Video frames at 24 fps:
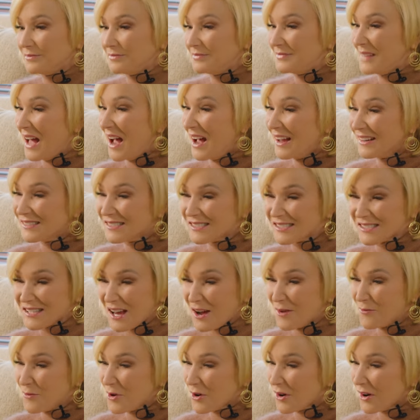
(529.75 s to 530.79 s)
that
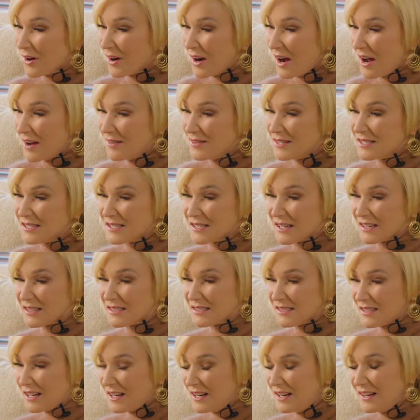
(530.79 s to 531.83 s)
summer, I was
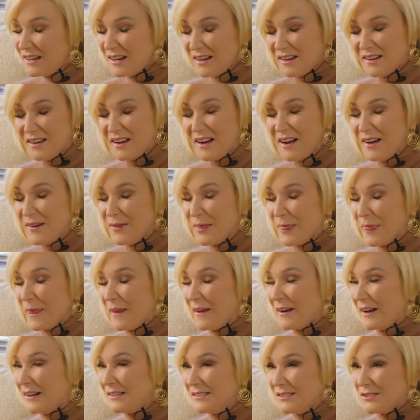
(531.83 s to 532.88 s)
sixteen,
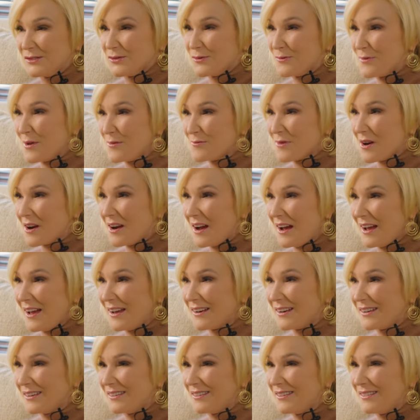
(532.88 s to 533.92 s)
and I just remember I
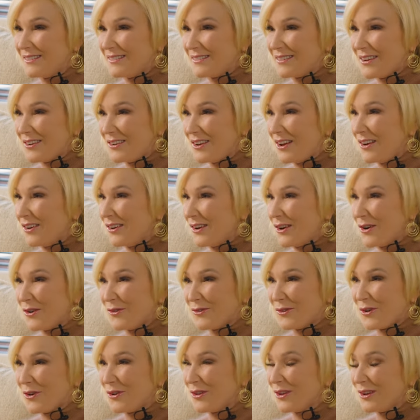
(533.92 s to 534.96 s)
had a Toyota
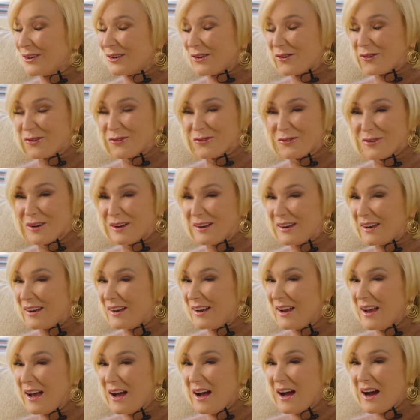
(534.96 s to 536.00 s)
Corolla, an old one, and
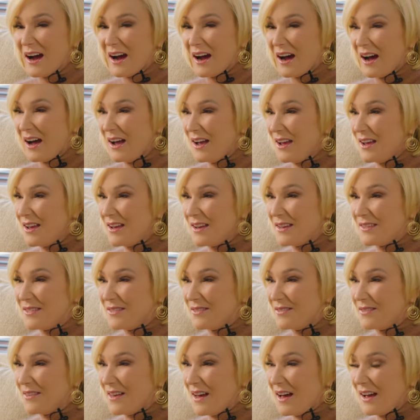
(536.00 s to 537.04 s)
I,
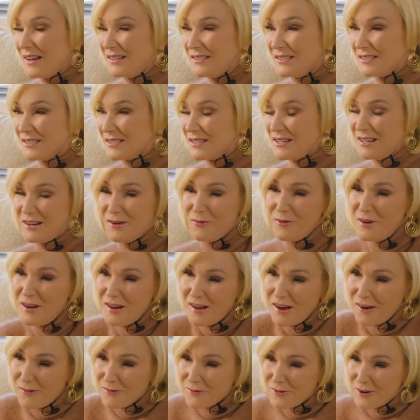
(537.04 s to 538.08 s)
I just, you know, we
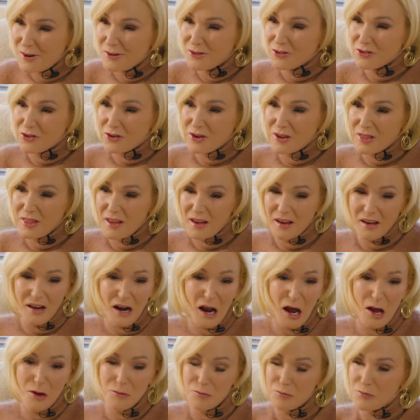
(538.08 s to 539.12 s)
didn't have phones or anything.
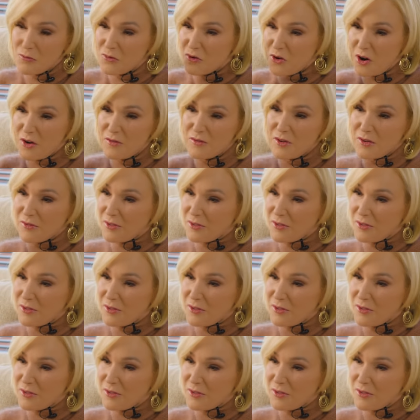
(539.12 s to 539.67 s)
I drove to